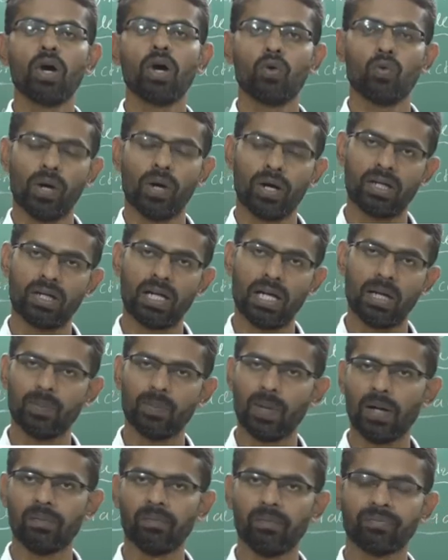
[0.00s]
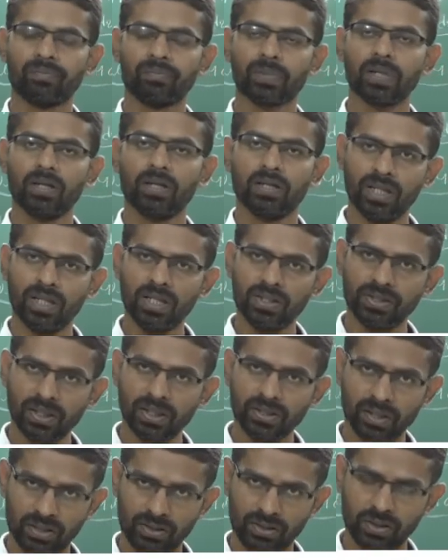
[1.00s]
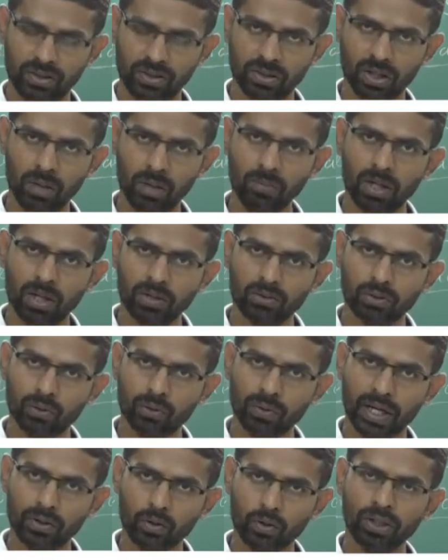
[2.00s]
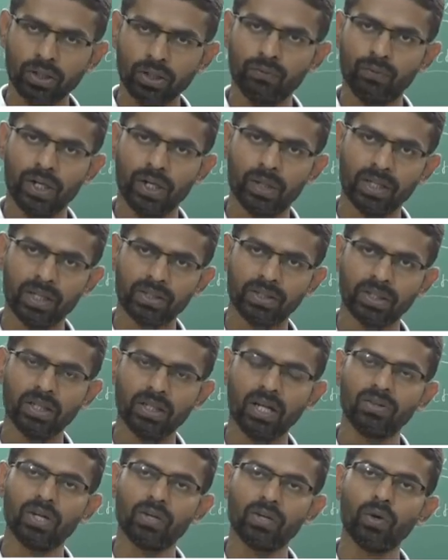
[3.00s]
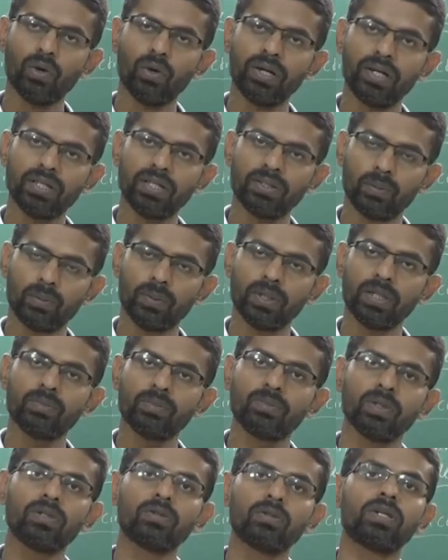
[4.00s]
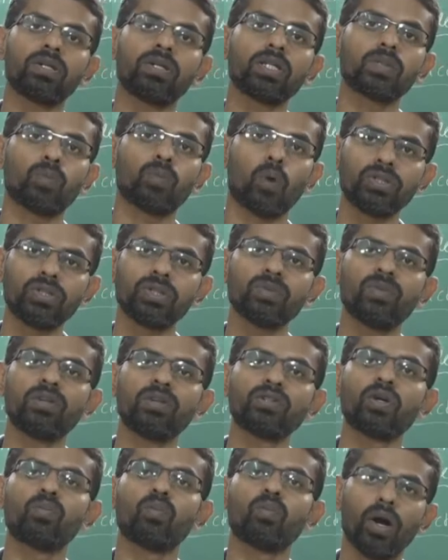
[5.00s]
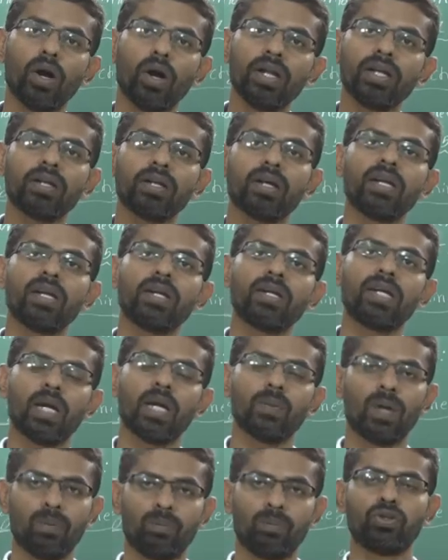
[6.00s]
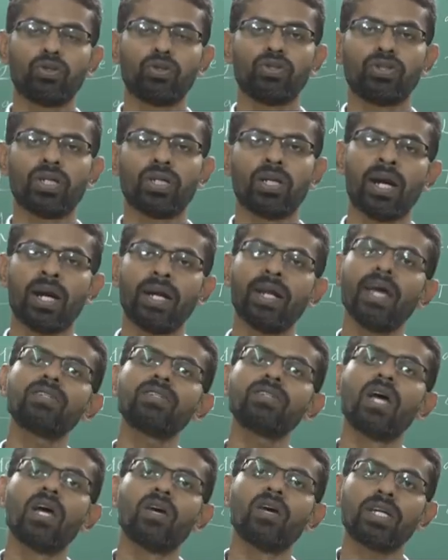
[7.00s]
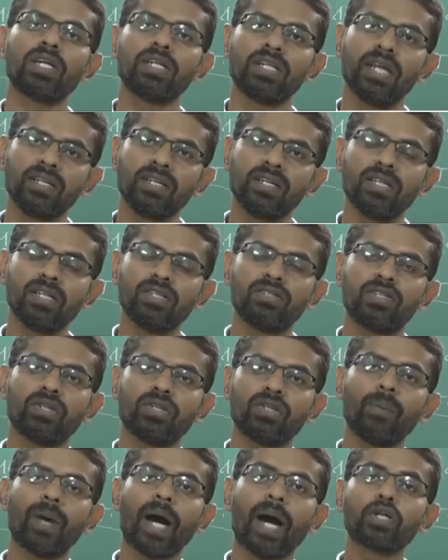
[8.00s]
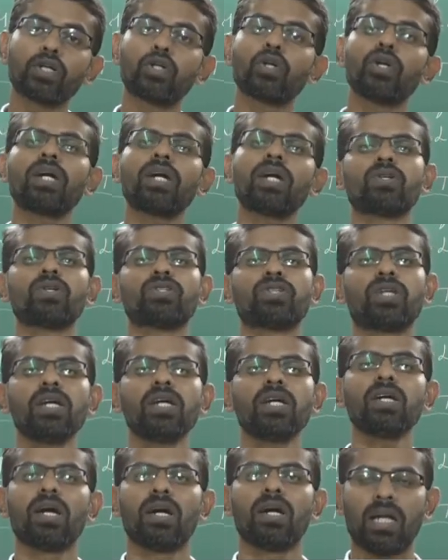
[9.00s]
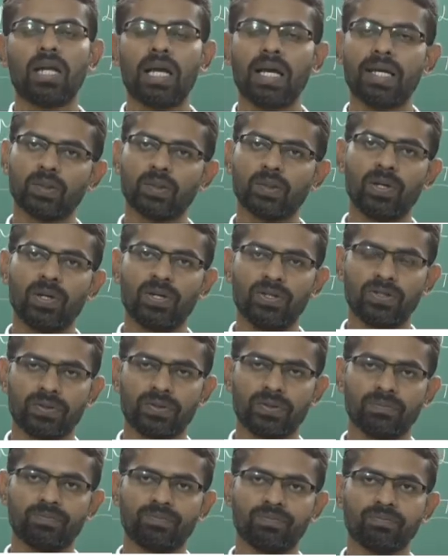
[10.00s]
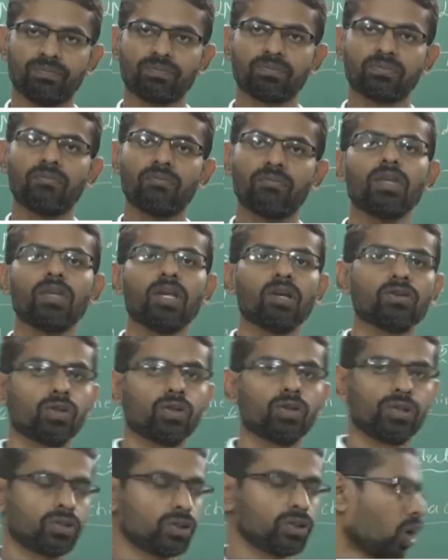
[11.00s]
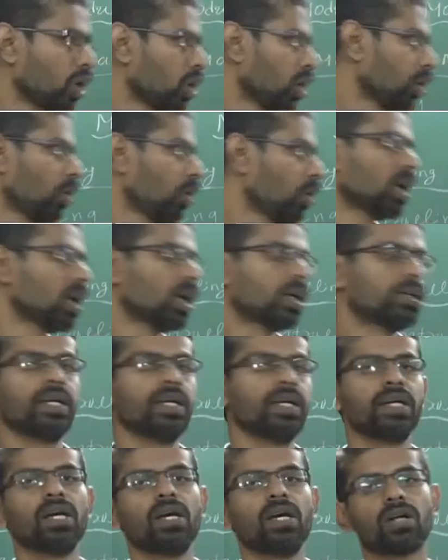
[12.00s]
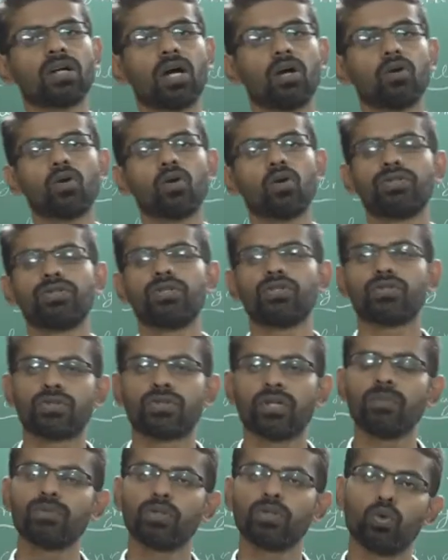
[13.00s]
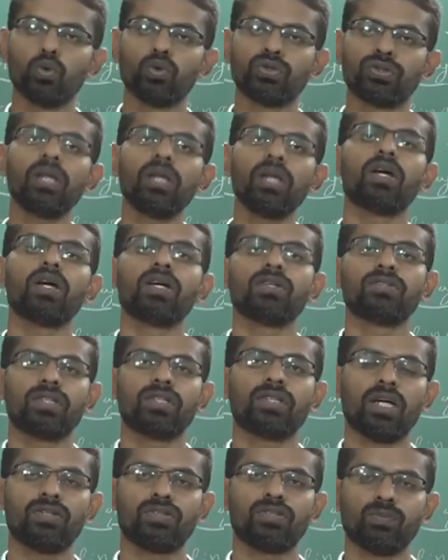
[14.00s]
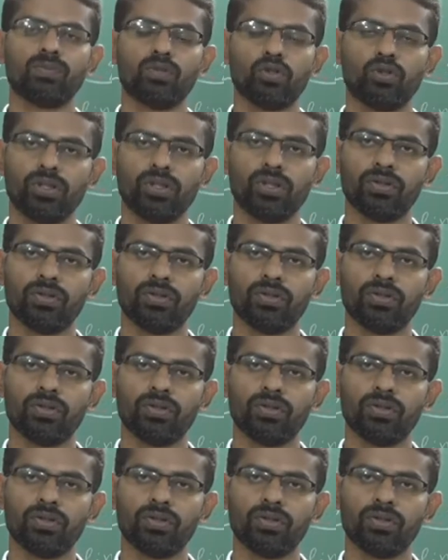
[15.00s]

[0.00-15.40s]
of work table. Since in this system, so we are using feedback signal, therefore it is possible to monitor the table position, and hence okay, here in this system accurate machining takes place. So these are all about the control systems used in CNC